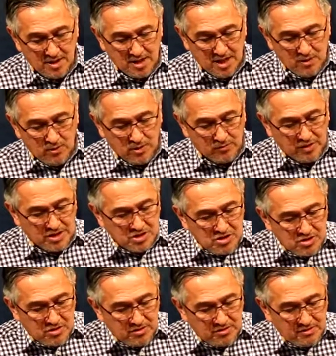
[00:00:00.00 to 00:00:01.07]
He will
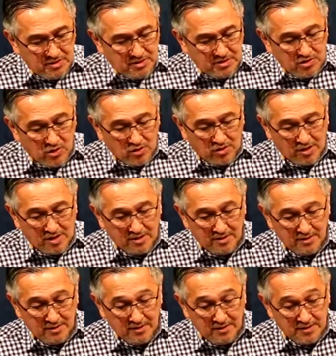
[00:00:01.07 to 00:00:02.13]
renew
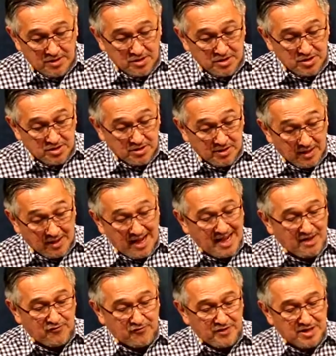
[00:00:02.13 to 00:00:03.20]
your
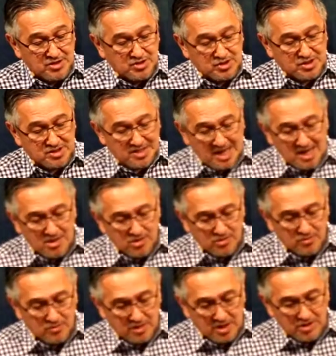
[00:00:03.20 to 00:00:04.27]
life and sustain
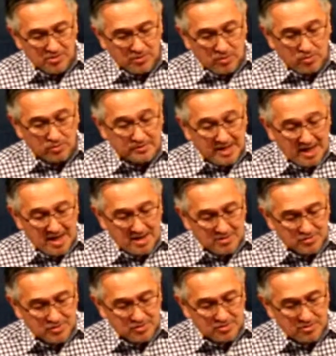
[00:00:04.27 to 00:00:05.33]
you in your old
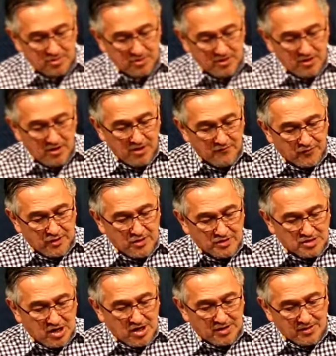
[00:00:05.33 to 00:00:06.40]
age. For
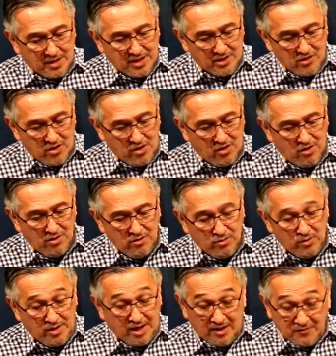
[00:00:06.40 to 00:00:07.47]
your
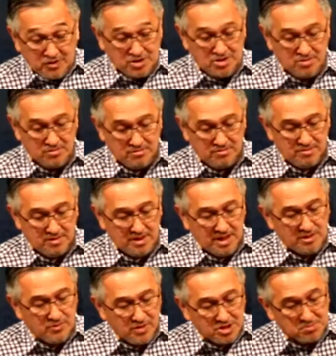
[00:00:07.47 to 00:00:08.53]
daughter-in-law, who loves you
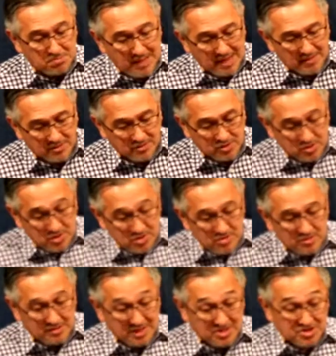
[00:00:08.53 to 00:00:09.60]
and who is better to
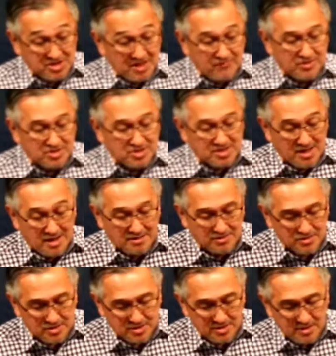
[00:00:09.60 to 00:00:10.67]
you than seven
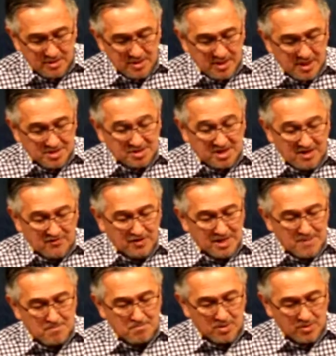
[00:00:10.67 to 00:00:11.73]
sons, has given
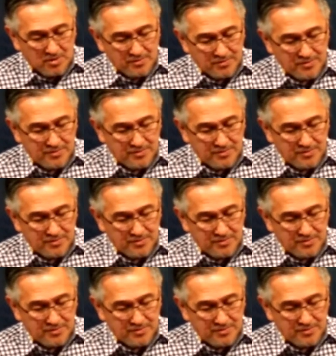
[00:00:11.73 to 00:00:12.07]
him birth.